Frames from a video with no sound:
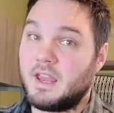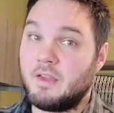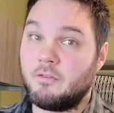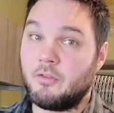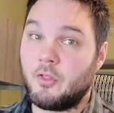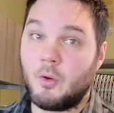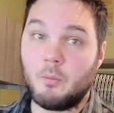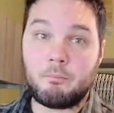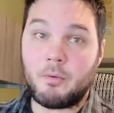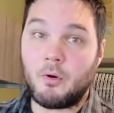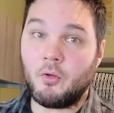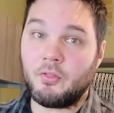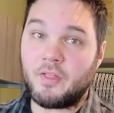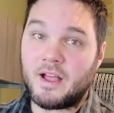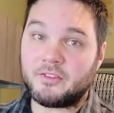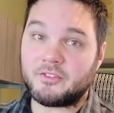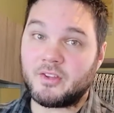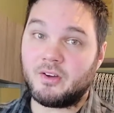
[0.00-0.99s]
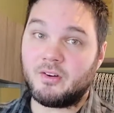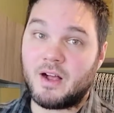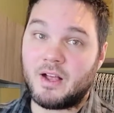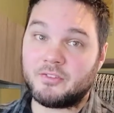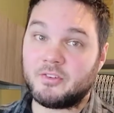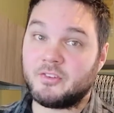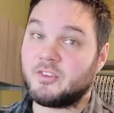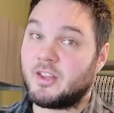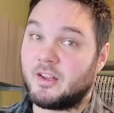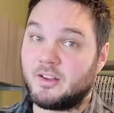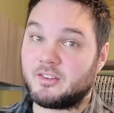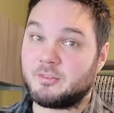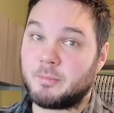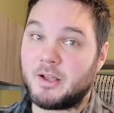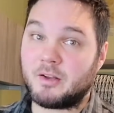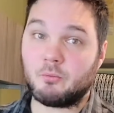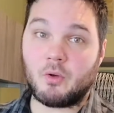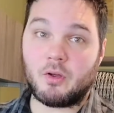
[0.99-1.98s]
Even though both asset classes can
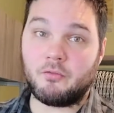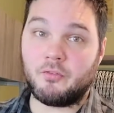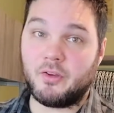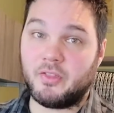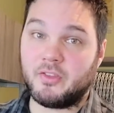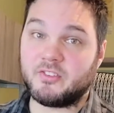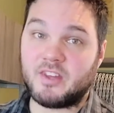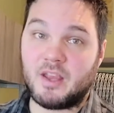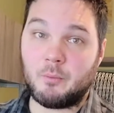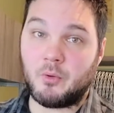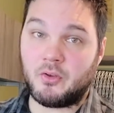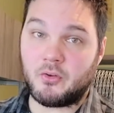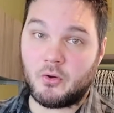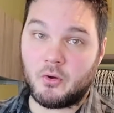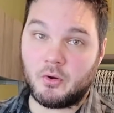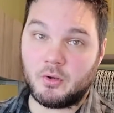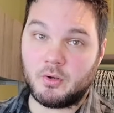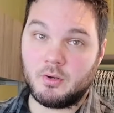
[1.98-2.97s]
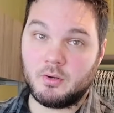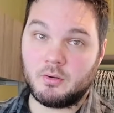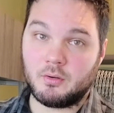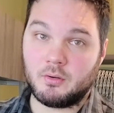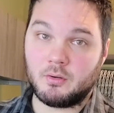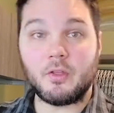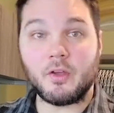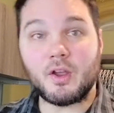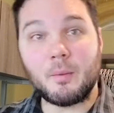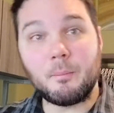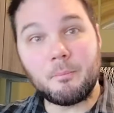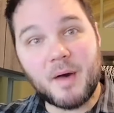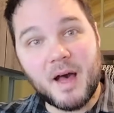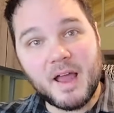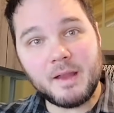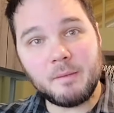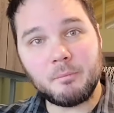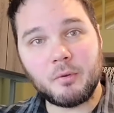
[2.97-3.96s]
expect roughly the same return, the
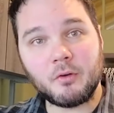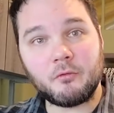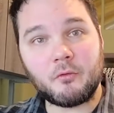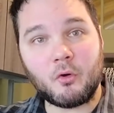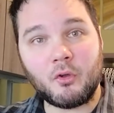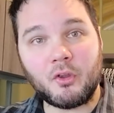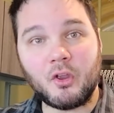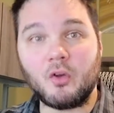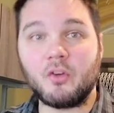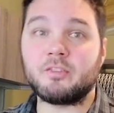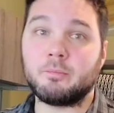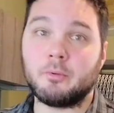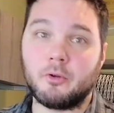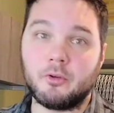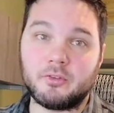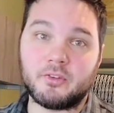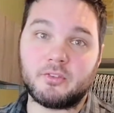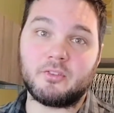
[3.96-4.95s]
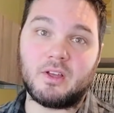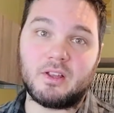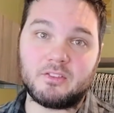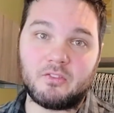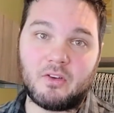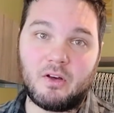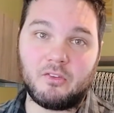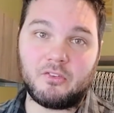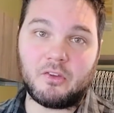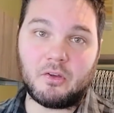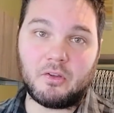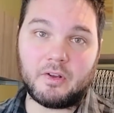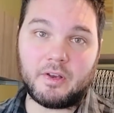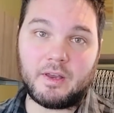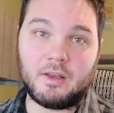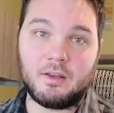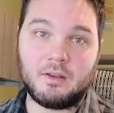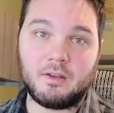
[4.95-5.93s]
combined portfolio experiences less
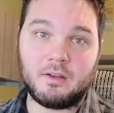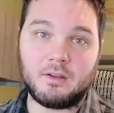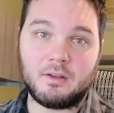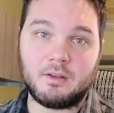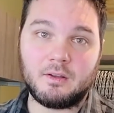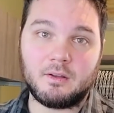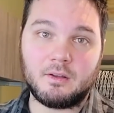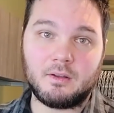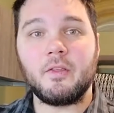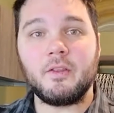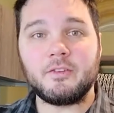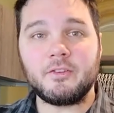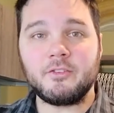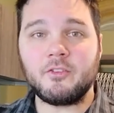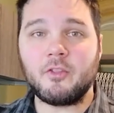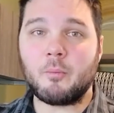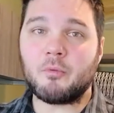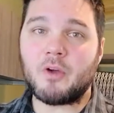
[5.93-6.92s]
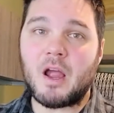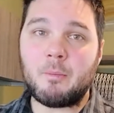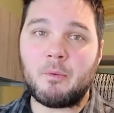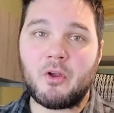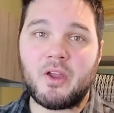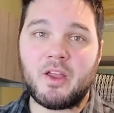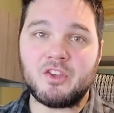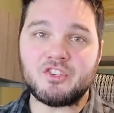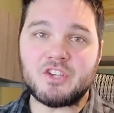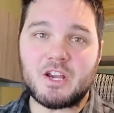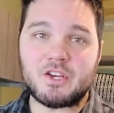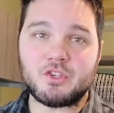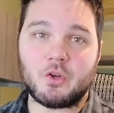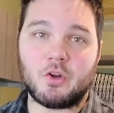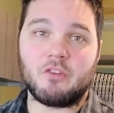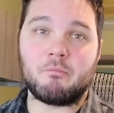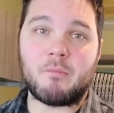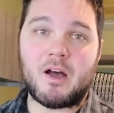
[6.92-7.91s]
volatility. This is the primary
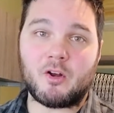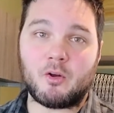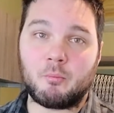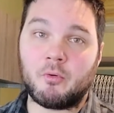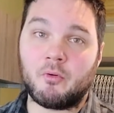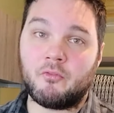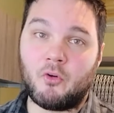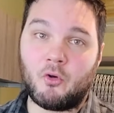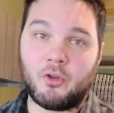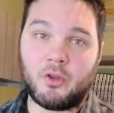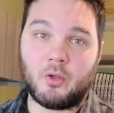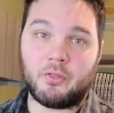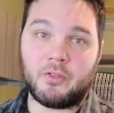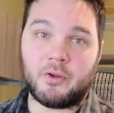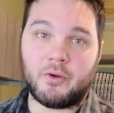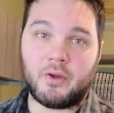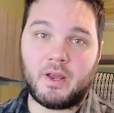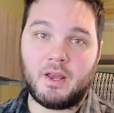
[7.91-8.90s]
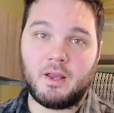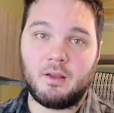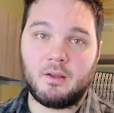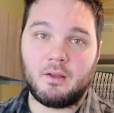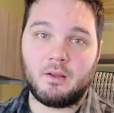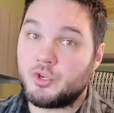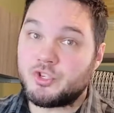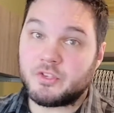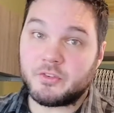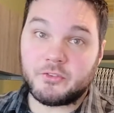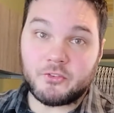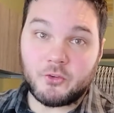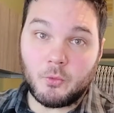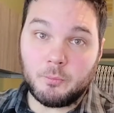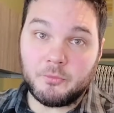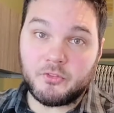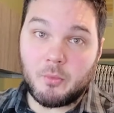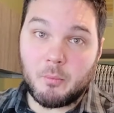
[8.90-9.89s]
conjecture of modern portfolio theory, which
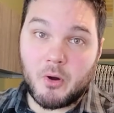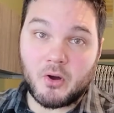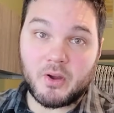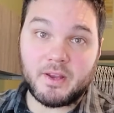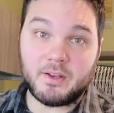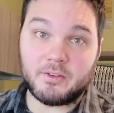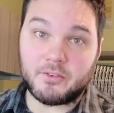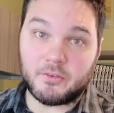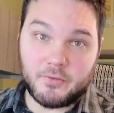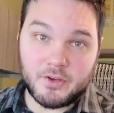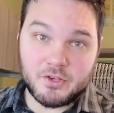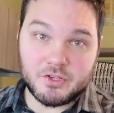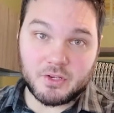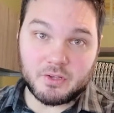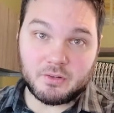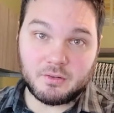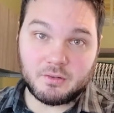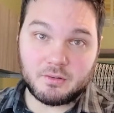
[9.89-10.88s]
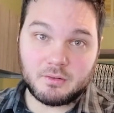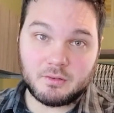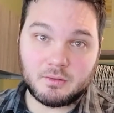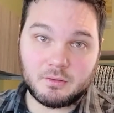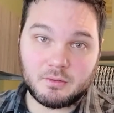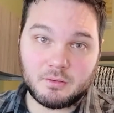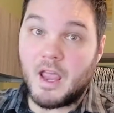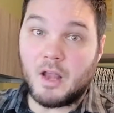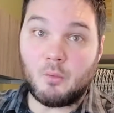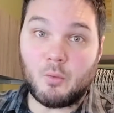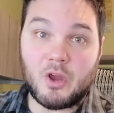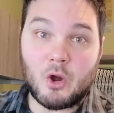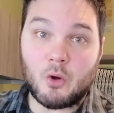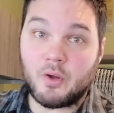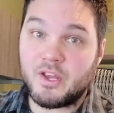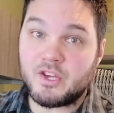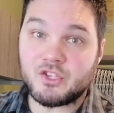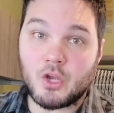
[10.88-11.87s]
assumes the market is efficient, and we
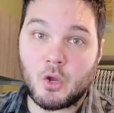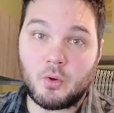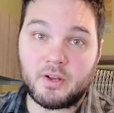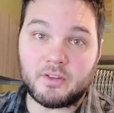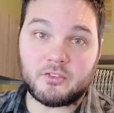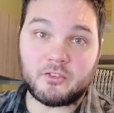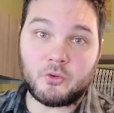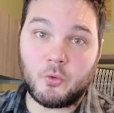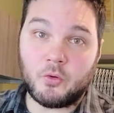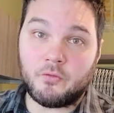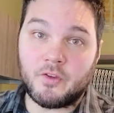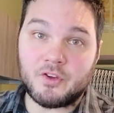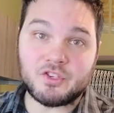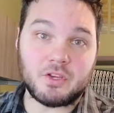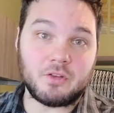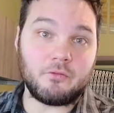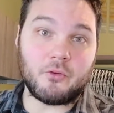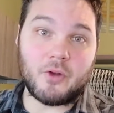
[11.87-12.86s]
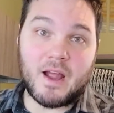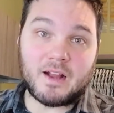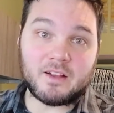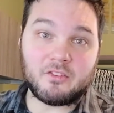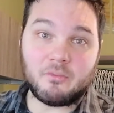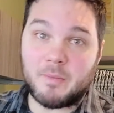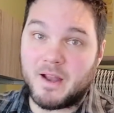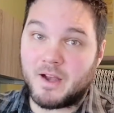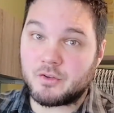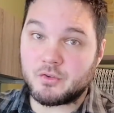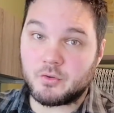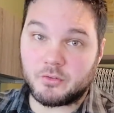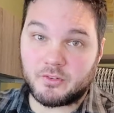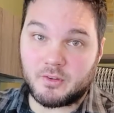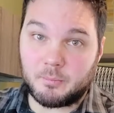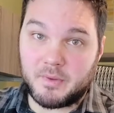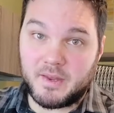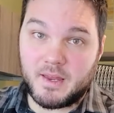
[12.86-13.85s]
already showed it's too efficient for active
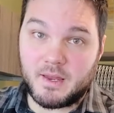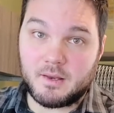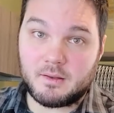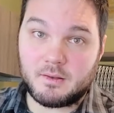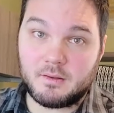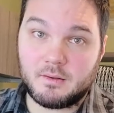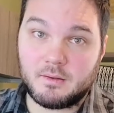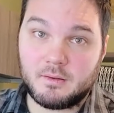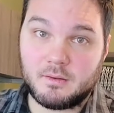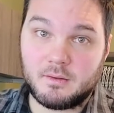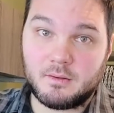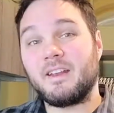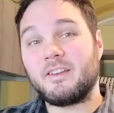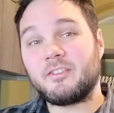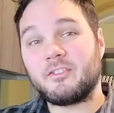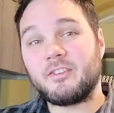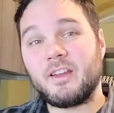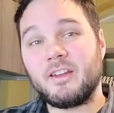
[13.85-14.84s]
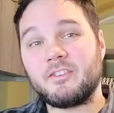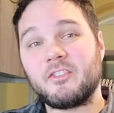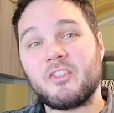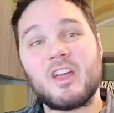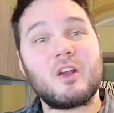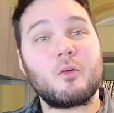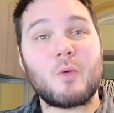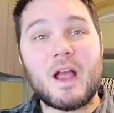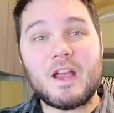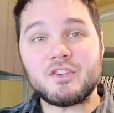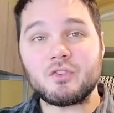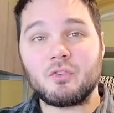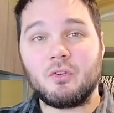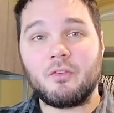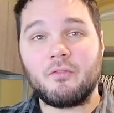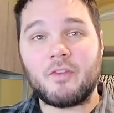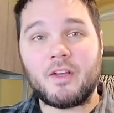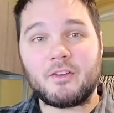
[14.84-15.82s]
managers to beat. And it states that a
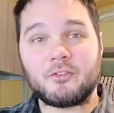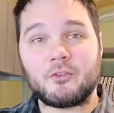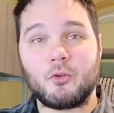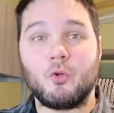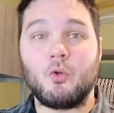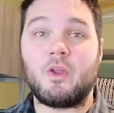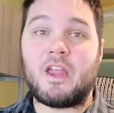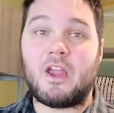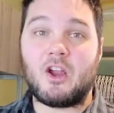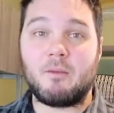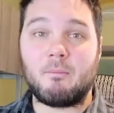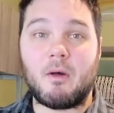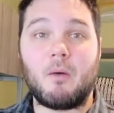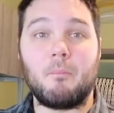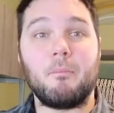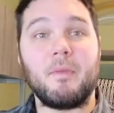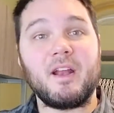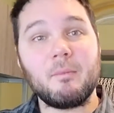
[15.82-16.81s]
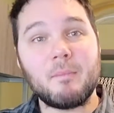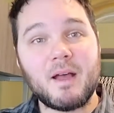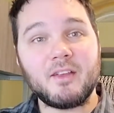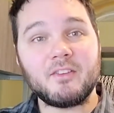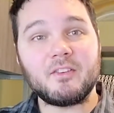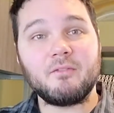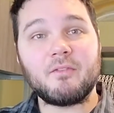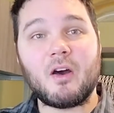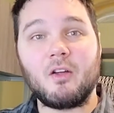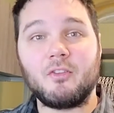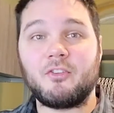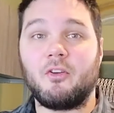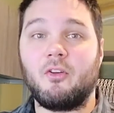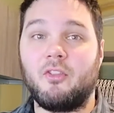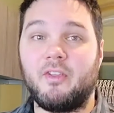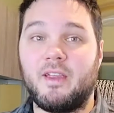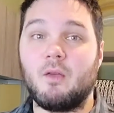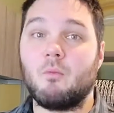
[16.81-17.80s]
rational investor who cared about minimizing
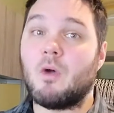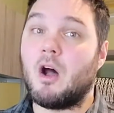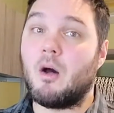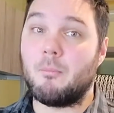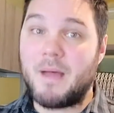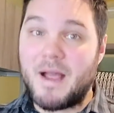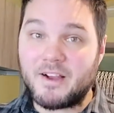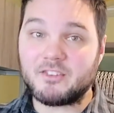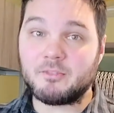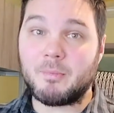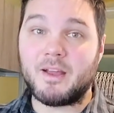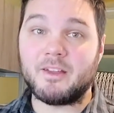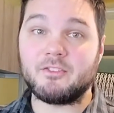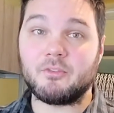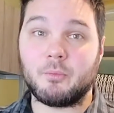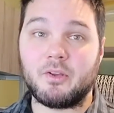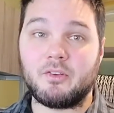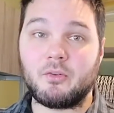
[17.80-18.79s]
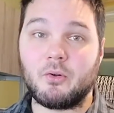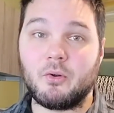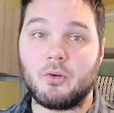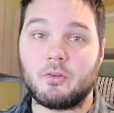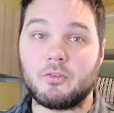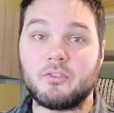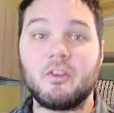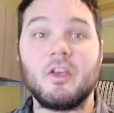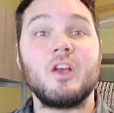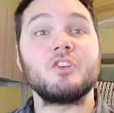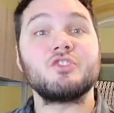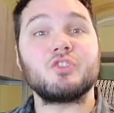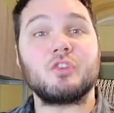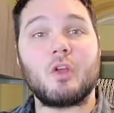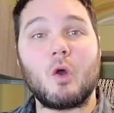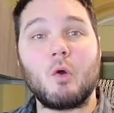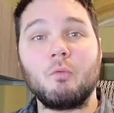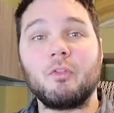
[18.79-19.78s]
volatility while maximizing returns
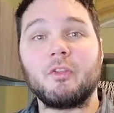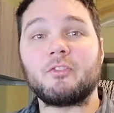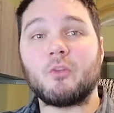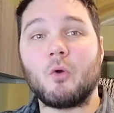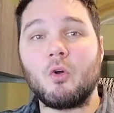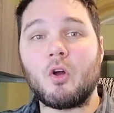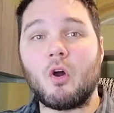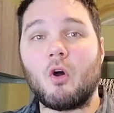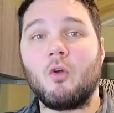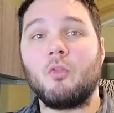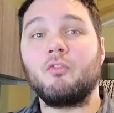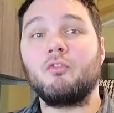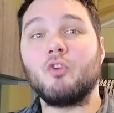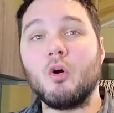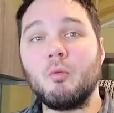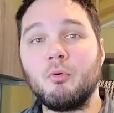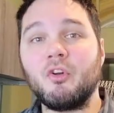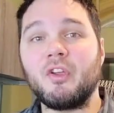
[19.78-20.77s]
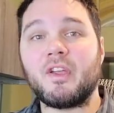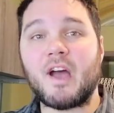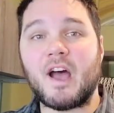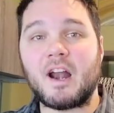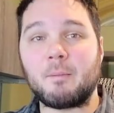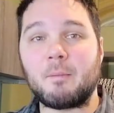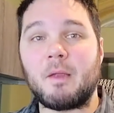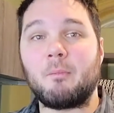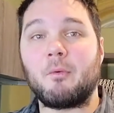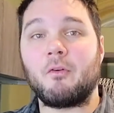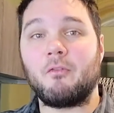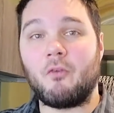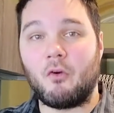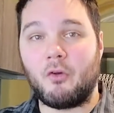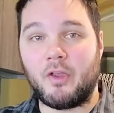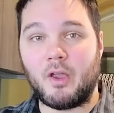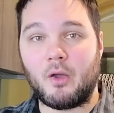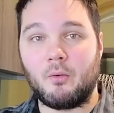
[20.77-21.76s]
should own the so-called global economy
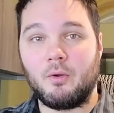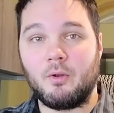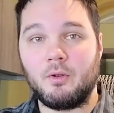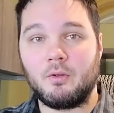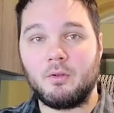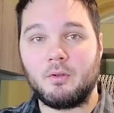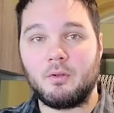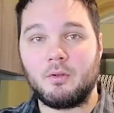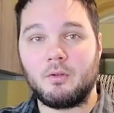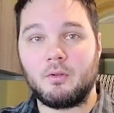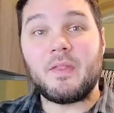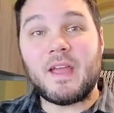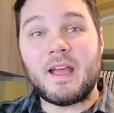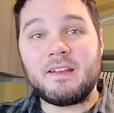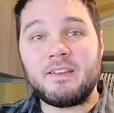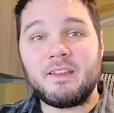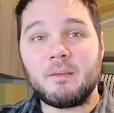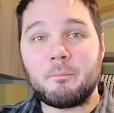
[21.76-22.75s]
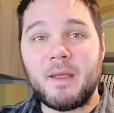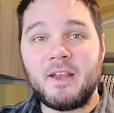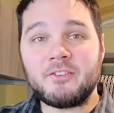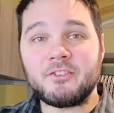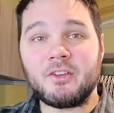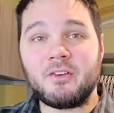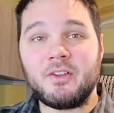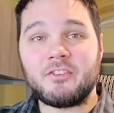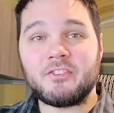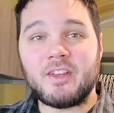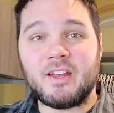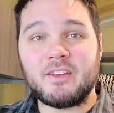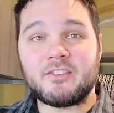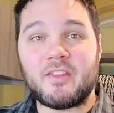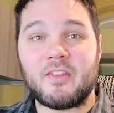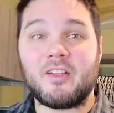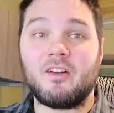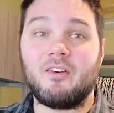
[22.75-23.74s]
portfolio. The idea basically
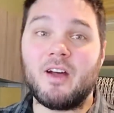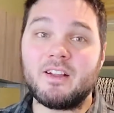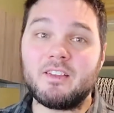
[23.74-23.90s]
says that the